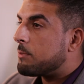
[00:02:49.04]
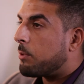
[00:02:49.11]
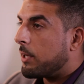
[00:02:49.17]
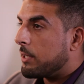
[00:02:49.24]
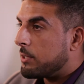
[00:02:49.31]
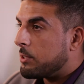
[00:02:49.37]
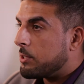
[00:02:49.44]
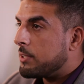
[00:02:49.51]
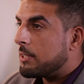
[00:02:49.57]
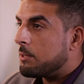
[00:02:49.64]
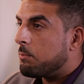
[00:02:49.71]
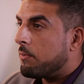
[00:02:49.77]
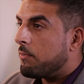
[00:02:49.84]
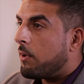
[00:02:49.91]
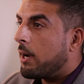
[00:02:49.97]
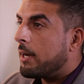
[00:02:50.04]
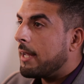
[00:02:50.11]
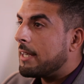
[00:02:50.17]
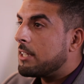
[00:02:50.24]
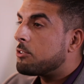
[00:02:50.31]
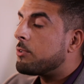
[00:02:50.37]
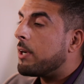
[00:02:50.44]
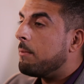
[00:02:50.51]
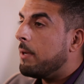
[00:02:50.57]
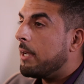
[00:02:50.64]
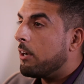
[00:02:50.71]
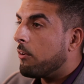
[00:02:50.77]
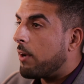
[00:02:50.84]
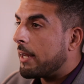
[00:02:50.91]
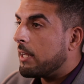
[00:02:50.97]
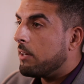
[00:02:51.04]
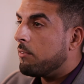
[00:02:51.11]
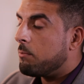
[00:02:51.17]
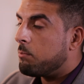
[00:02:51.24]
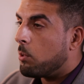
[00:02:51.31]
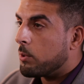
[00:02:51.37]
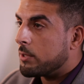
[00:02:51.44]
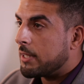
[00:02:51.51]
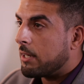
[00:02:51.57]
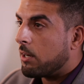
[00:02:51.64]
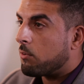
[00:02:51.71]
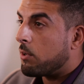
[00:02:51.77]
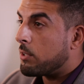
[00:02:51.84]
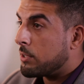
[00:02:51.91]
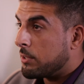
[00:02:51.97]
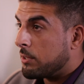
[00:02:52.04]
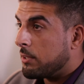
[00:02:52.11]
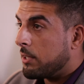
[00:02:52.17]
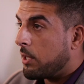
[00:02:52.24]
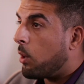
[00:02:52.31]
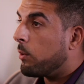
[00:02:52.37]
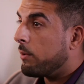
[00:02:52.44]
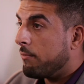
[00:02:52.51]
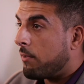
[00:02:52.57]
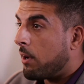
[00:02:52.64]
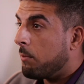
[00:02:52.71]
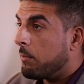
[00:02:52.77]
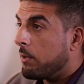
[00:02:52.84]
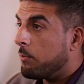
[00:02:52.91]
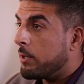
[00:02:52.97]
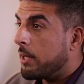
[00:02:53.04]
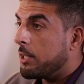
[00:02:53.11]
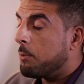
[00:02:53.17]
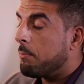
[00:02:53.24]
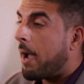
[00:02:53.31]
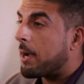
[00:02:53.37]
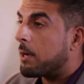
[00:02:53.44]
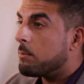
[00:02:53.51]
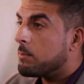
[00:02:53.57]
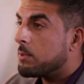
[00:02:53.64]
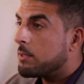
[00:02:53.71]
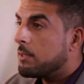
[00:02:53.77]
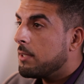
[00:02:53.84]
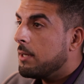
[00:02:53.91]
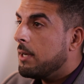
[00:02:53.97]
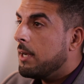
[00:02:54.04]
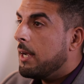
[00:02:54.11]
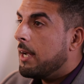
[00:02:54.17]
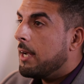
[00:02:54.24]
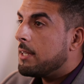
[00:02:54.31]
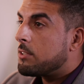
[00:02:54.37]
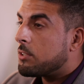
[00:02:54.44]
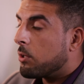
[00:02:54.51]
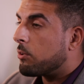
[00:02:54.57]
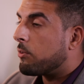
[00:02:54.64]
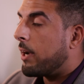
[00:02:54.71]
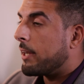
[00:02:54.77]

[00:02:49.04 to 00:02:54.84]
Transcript: this product does is provide extremely granular reporting across the whole environment within your backups. So